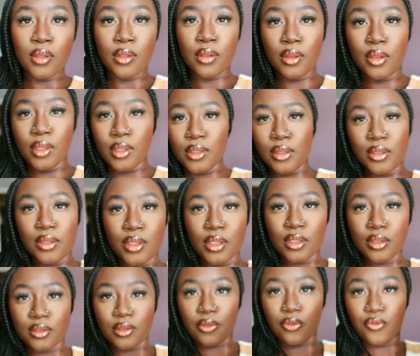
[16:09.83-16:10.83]
This
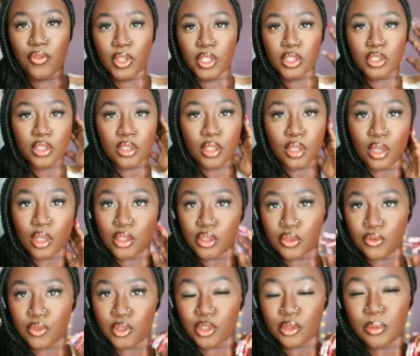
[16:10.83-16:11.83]
is the finished look. I
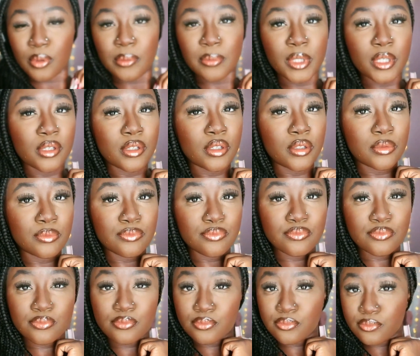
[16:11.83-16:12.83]
just finished my makeup
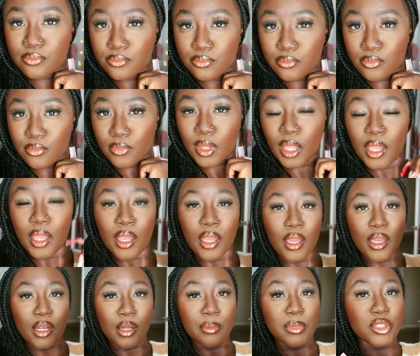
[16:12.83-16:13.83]

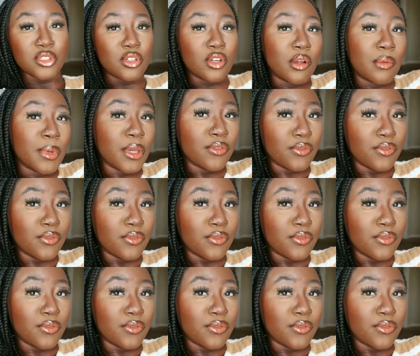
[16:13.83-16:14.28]
and I'm gonna show you all my